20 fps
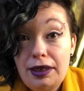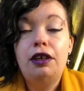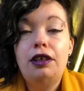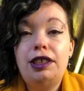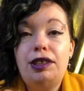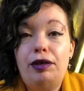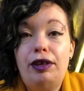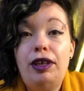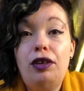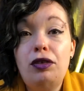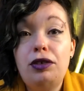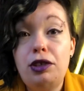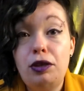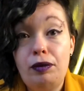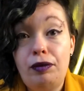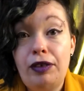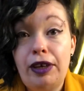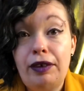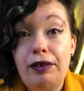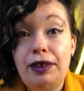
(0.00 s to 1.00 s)
So I looked up
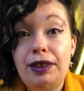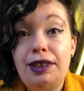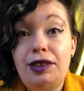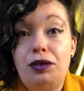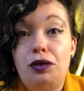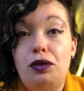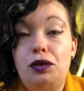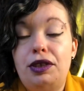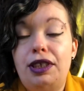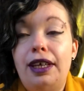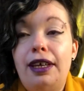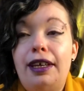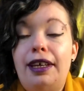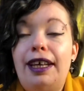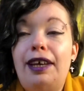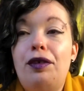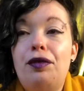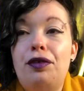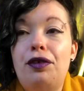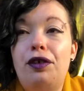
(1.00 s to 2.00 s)
various stores.
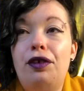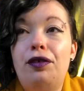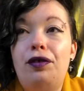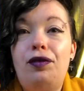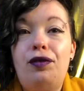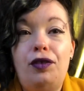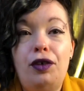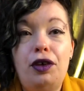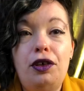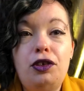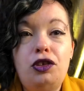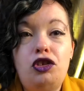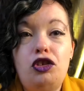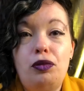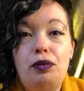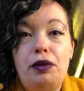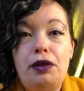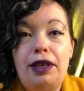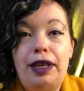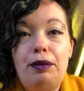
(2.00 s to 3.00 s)
Now, the first
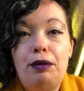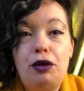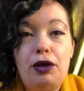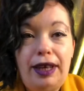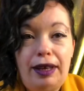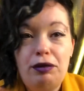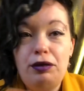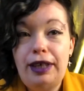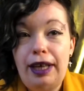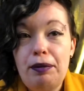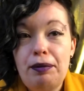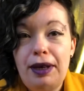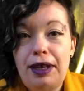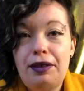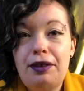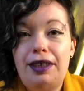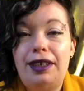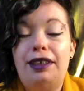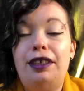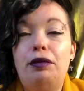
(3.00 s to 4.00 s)
jumper that I bought, and I will get back to
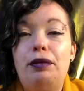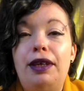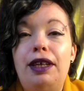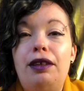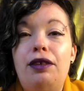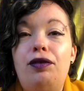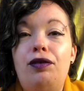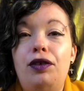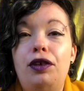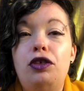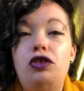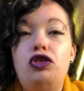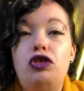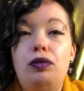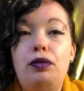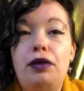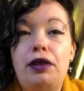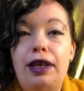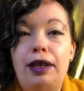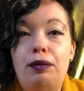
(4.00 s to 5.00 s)
that in a minute, the first
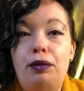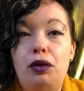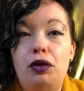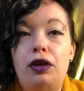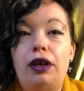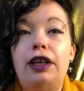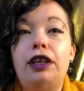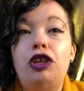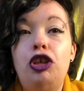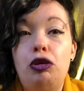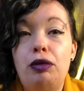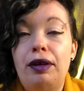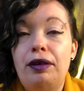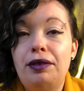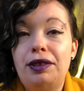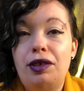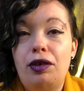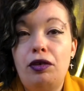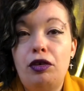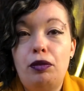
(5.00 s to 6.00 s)
jumper that I bought, I knew I
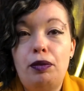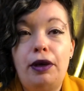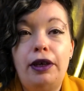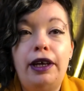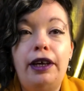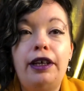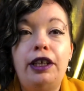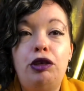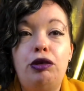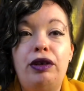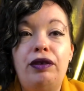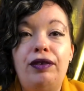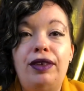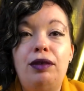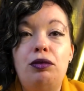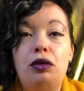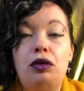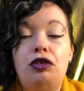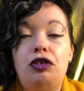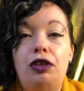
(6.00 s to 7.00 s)
was going to buy, I knew I really
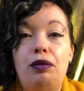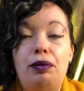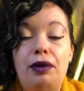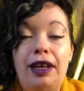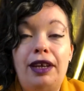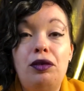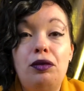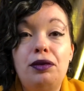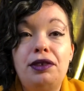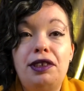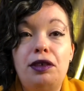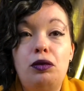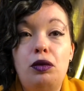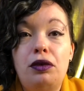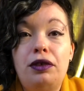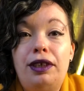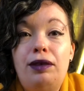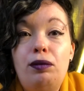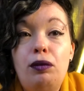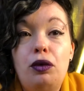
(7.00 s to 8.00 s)
wanted it, but I also
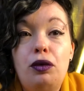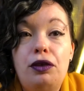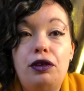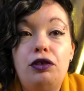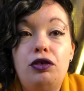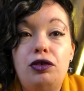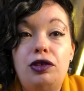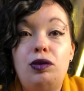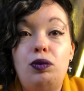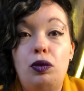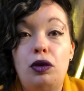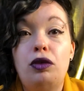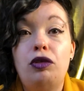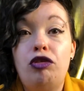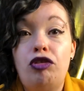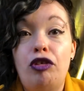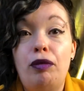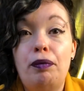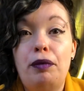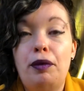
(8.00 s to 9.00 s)
wanted more than just one
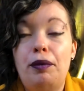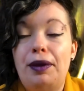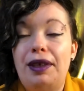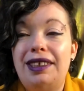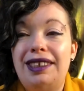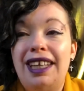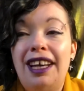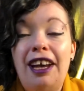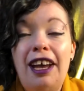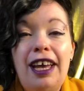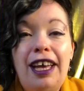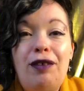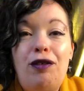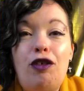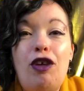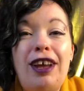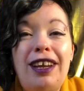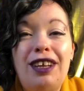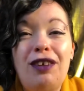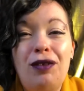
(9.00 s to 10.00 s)
jumper, because if
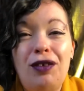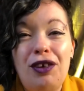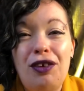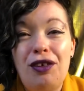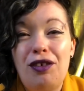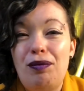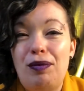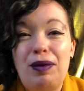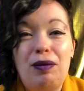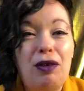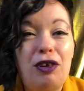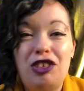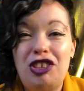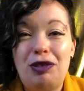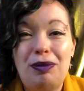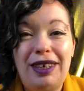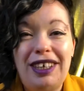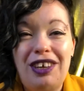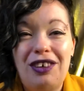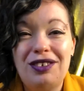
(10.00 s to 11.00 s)
any of you who've been watching
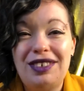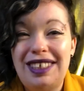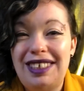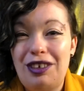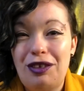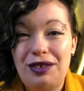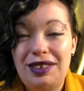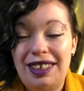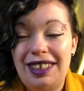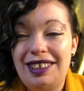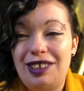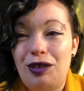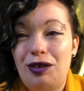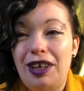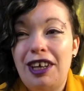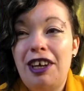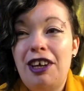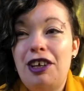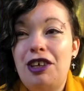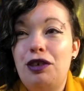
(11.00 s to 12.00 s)
my content on TikTok,
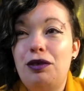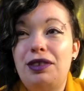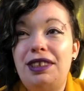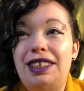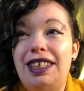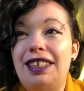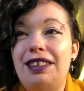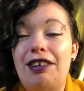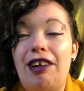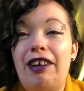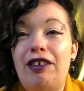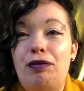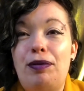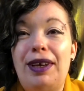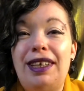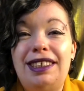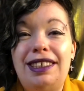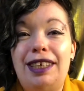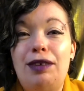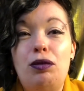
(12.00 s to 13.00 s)
you will see that I've
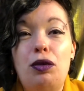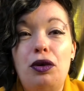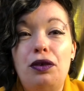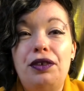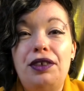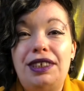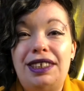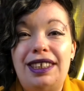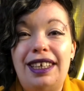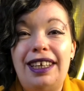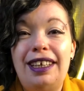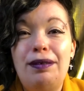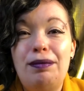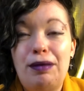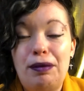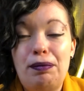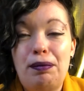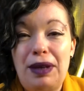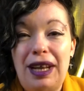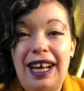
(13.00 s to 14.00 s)
basically worn the same
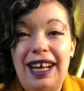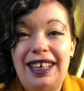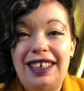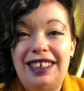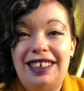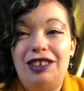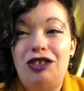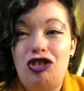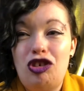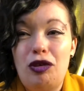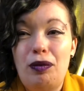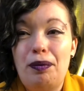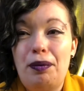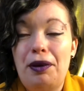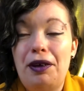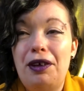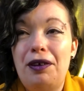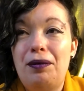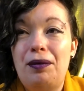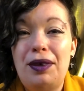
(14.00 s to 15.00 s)
black
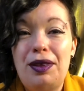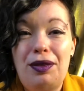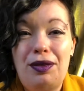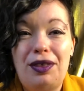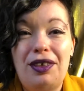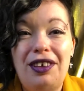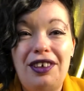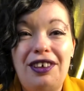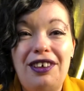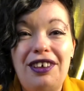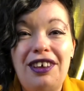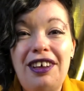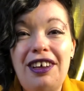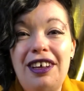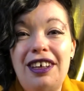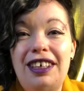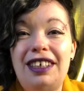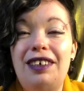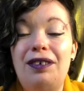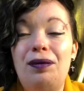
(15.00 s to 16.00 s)
jumper with the
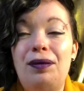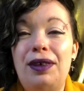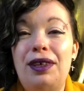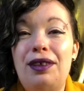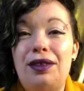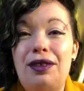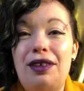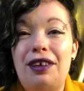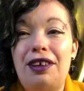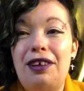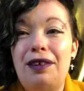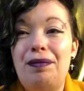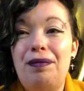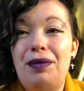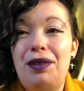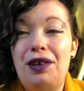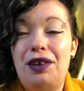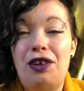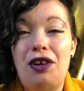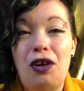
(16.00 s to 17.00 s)

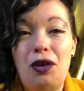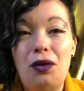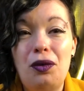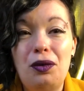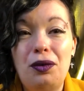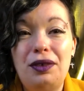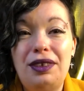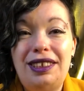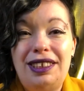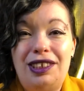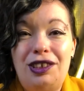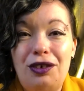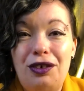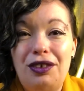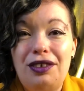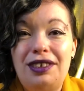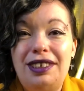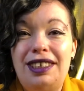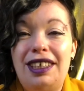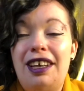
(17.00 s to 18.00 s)
gold
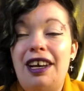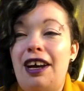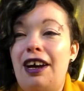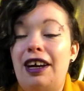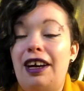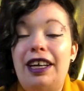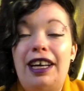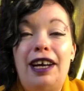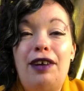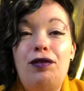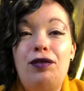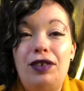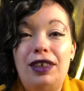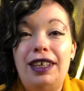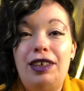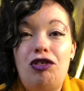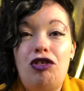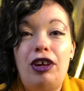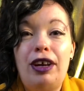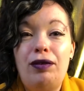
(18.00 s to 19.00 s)
studs. I
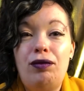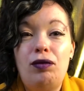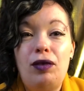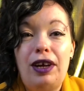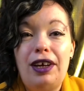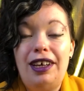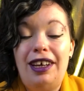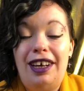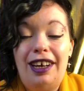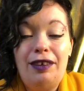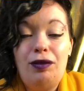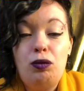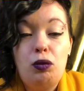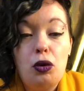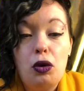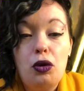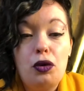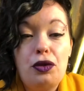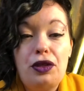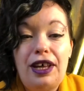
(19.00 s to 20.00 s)

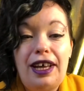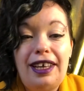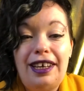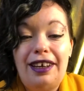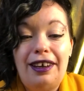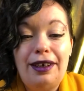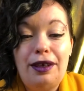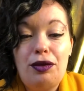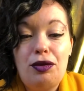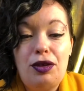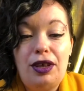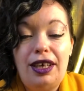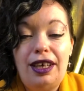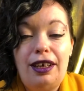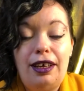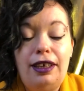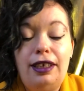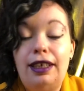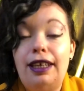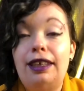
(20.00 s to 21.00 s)
wore that, I think,
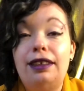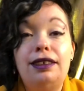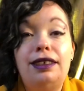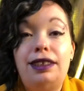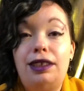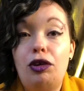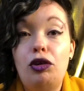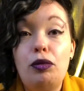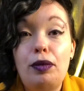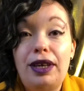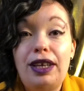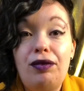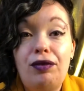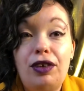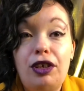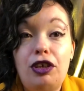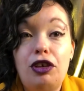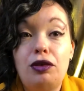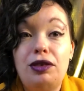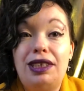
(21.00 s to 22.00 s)
in so many
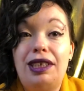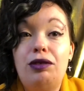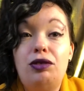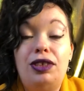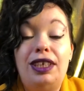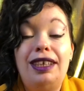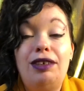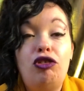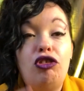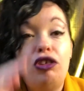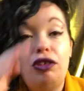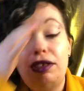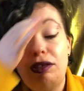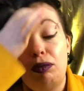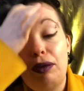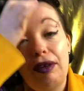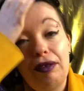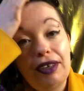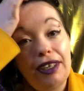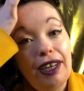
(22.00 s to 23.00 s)
videos, and I was literally just
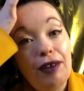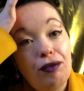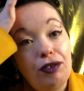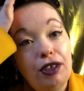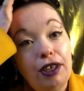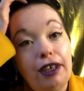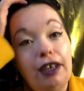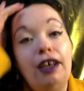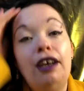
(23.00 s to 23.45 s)
wearing it every day.